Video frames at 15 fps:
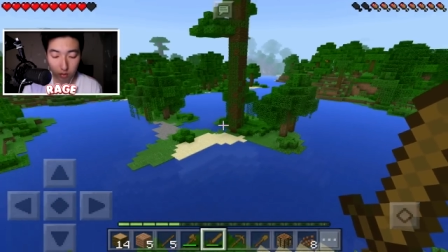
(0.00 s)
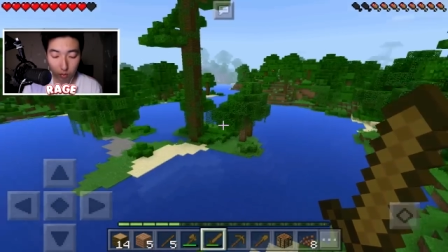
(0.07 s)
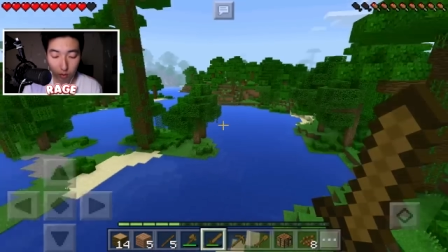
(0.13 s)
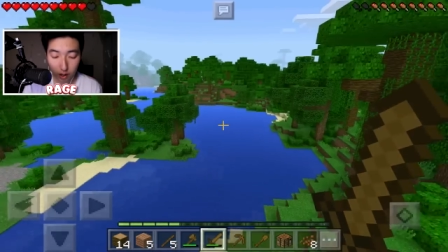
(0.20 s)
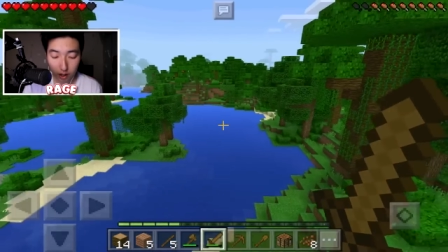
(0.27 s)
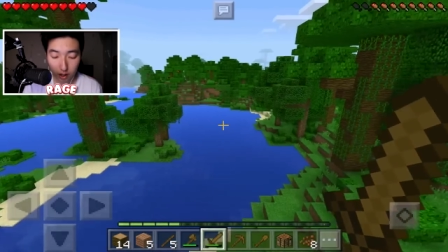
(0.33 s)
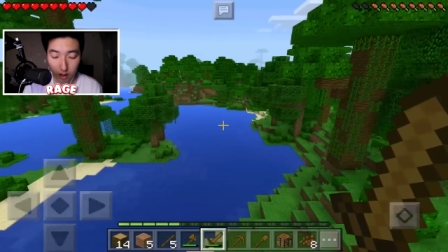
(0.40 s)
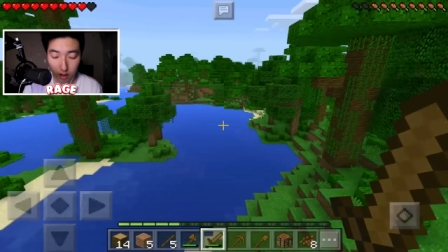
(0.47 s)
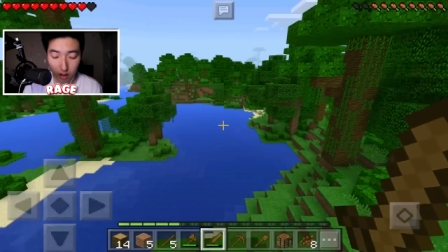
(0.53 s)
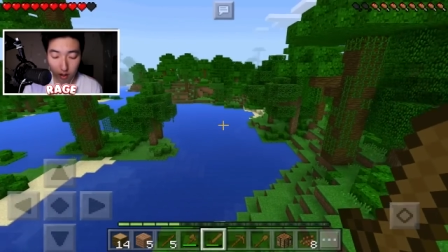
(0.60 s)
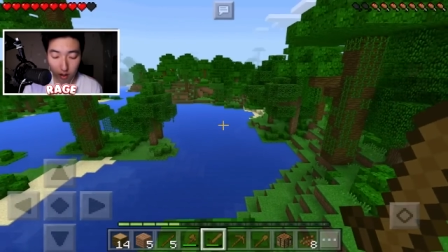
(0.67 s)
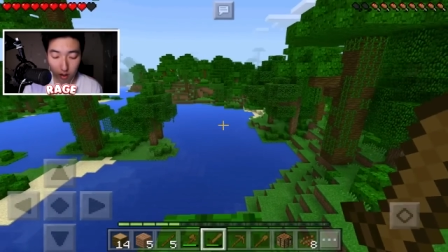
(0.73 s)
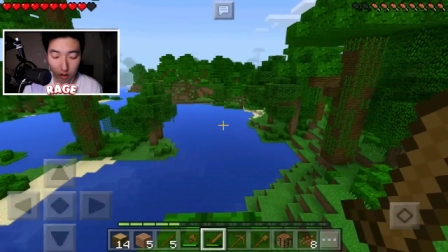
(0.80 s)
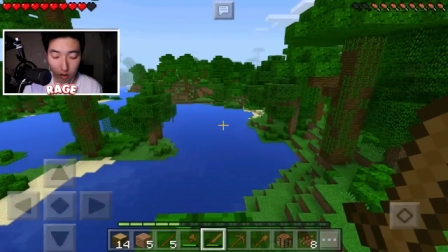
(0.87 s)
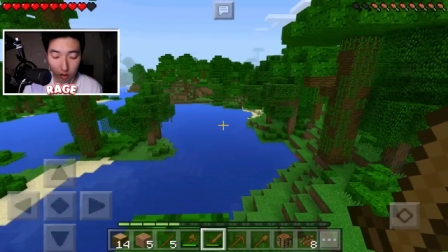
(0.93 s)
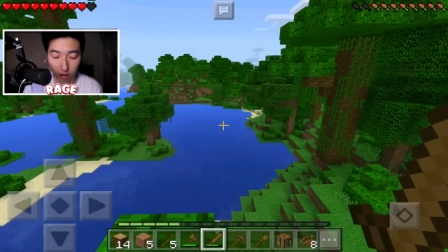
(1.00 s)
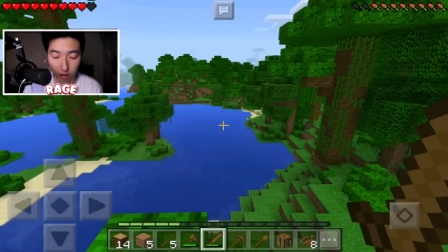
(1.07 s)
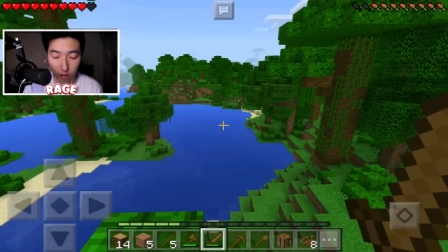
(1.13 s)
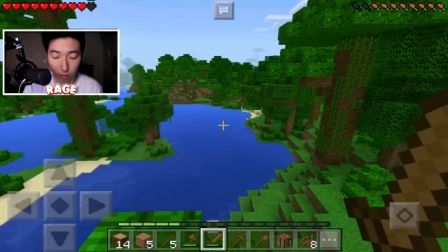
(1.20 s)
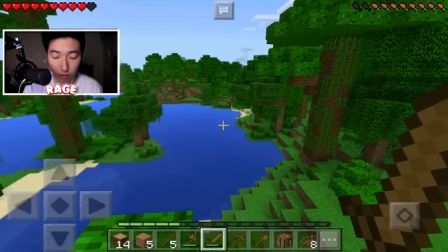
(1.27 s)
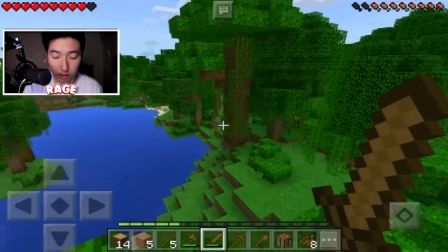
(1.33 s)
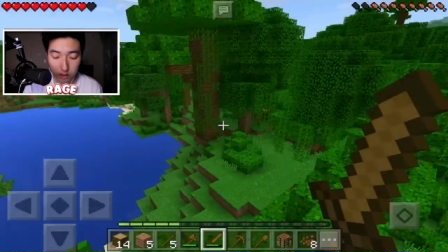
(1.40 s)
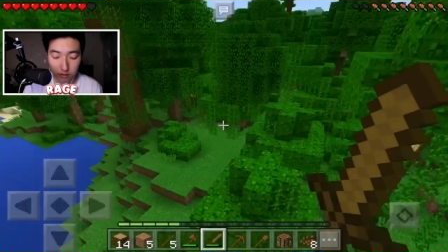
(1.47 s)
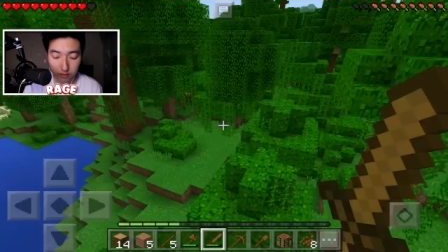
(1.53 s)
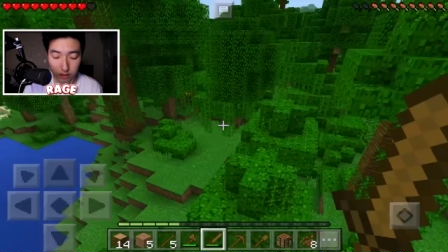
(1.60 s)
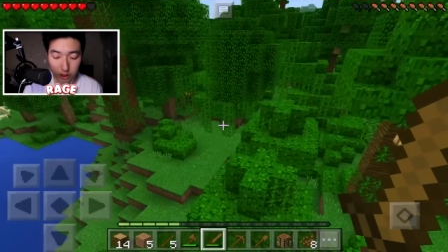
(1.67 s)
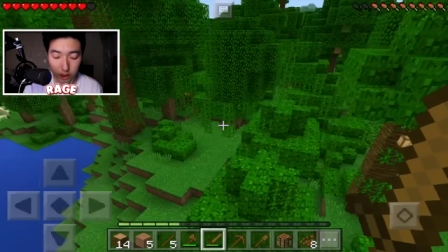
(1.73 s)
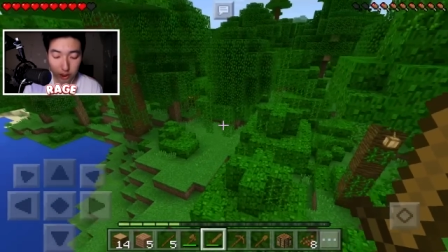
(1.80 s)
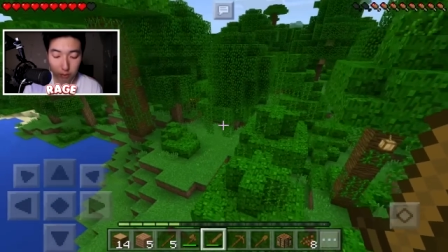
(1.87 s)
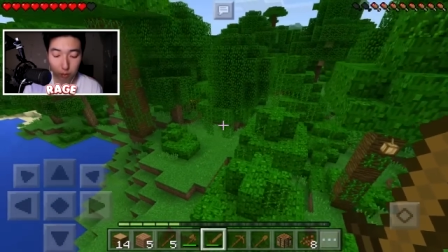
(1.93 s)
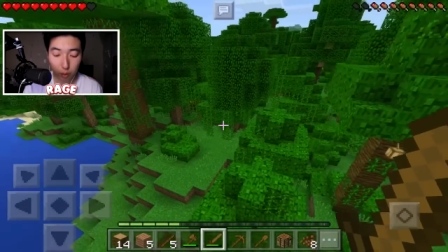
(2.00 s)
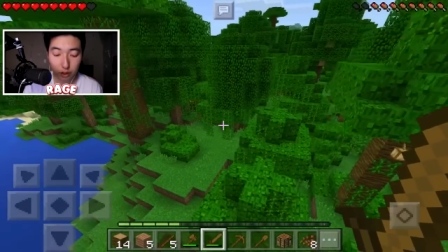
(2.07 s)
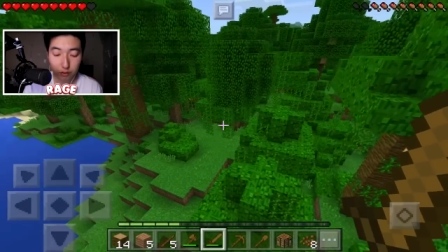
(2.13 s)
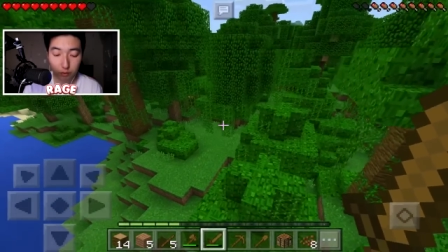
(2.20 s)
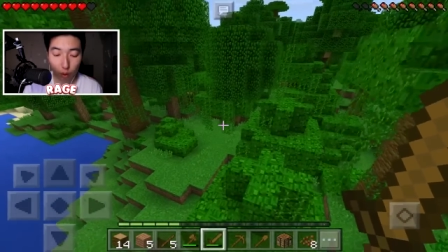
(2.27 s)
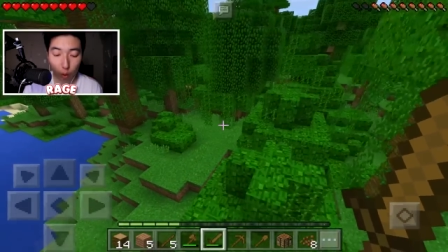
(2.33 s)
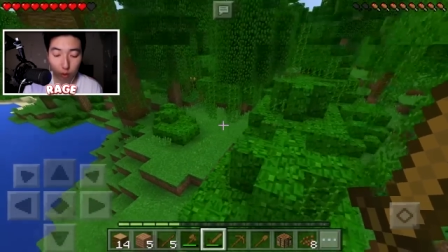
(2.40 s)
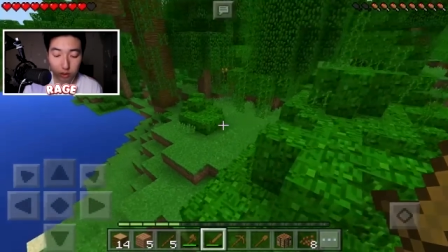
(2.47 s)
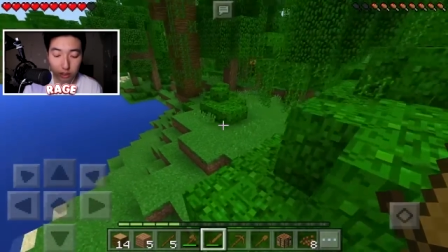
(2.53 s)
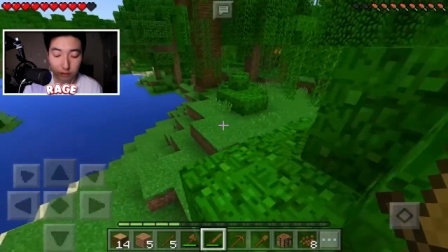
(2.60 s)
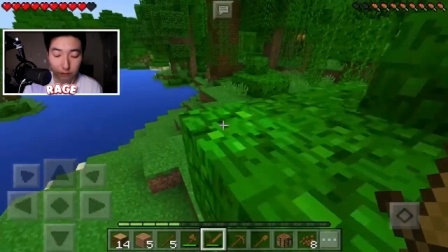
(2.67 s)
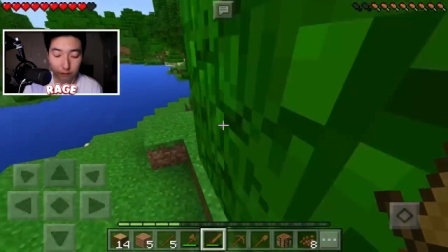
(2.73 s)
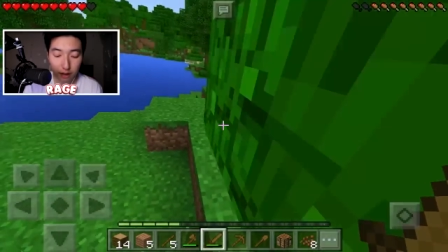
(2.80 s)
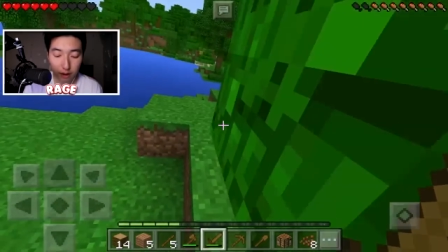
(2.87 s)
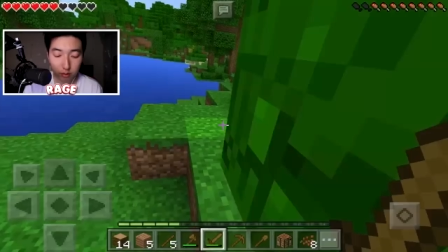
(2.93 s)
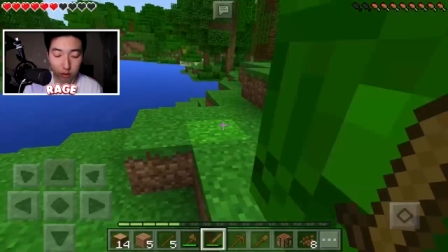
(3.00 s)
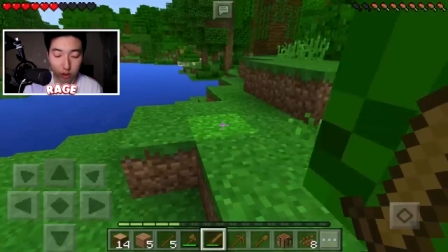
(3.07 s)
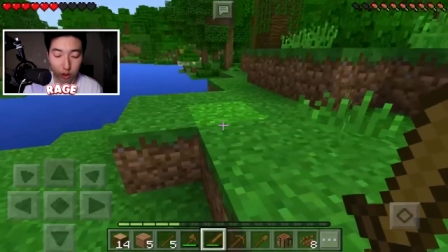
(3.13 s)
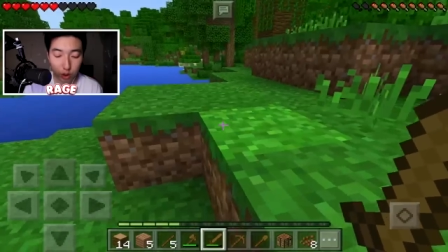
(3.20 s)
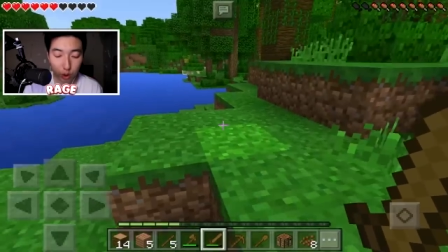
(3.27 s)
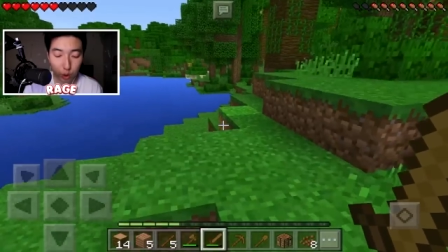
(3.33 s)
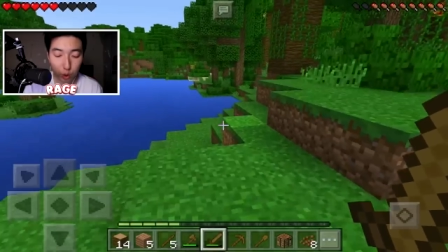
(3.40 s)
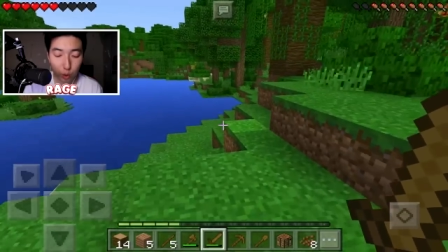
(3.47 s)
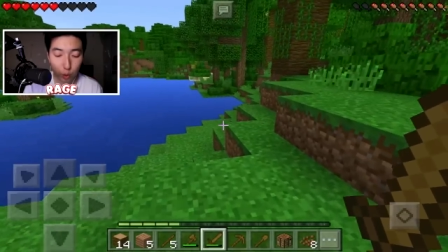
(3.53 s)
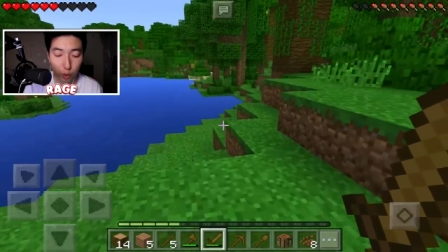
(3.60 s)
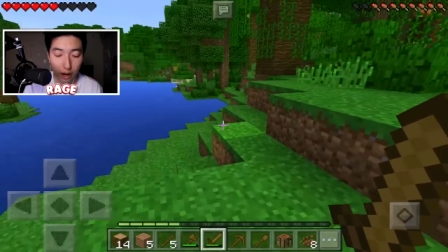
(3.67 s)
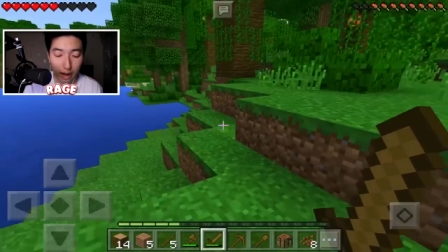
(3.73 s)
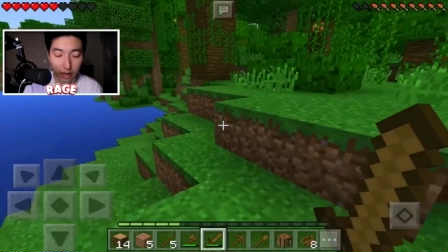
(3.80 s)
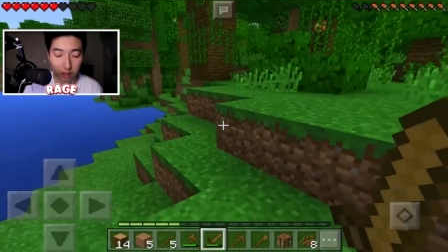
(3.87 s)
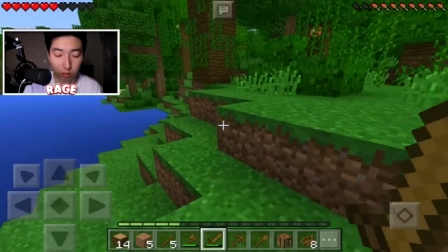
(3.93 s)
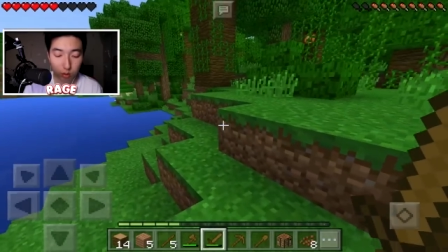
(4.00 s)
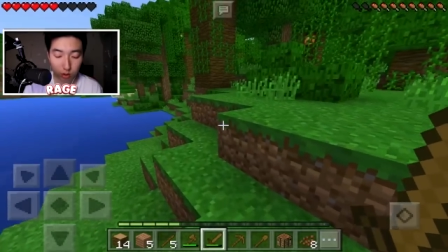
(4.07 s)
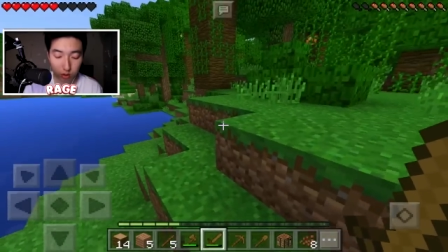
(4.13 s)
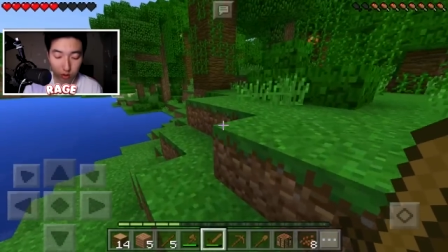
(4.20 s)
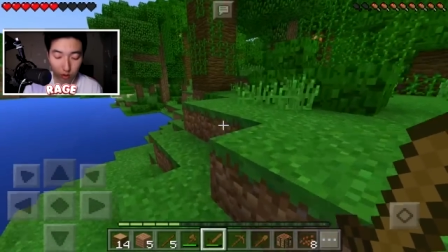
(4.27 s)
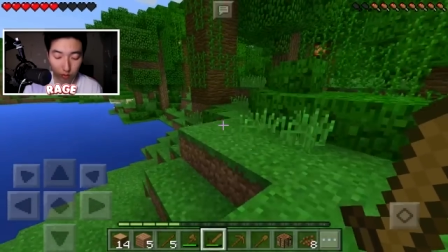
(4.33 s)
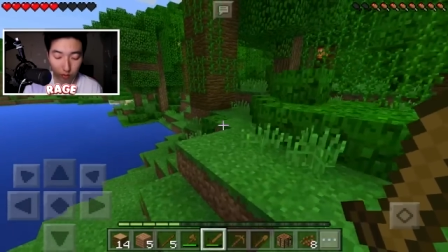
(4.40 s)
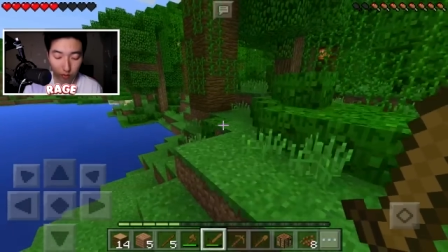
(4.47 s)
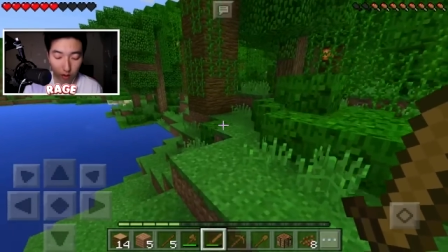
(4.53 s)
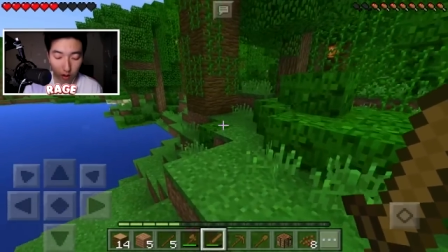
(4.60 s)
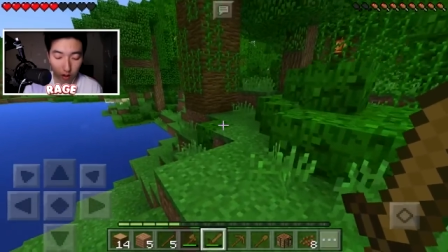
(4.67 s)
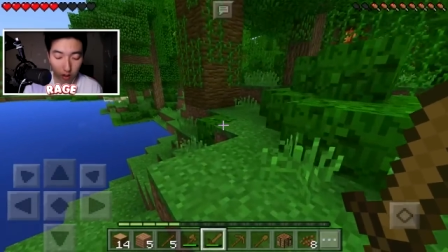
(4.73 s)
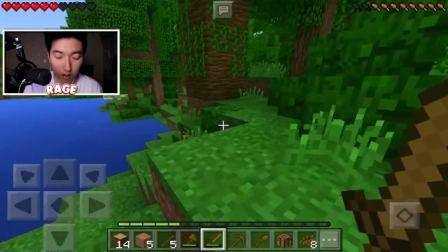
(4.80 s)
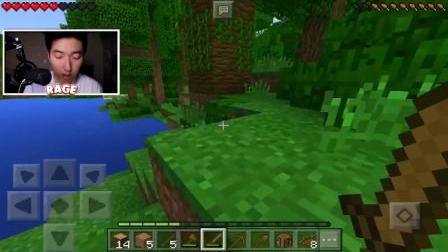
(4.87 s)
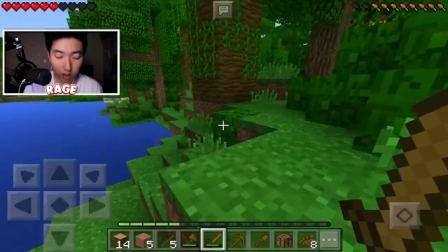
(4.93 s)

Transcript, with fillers: Where are the rest of the sheep? We've only found two animals so far.